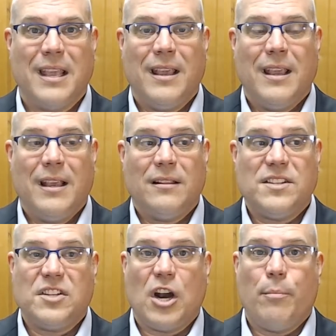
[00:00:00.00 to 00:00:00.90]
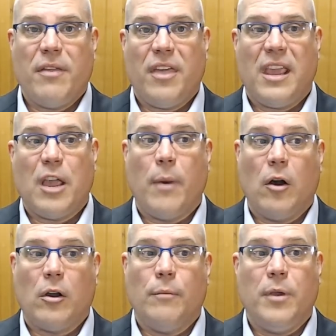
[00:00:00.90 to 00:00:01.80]
Let's start by thinking about
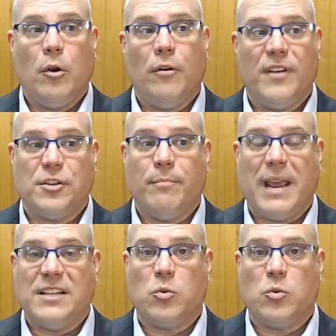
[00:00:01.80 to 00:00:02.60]
computer vision-based wood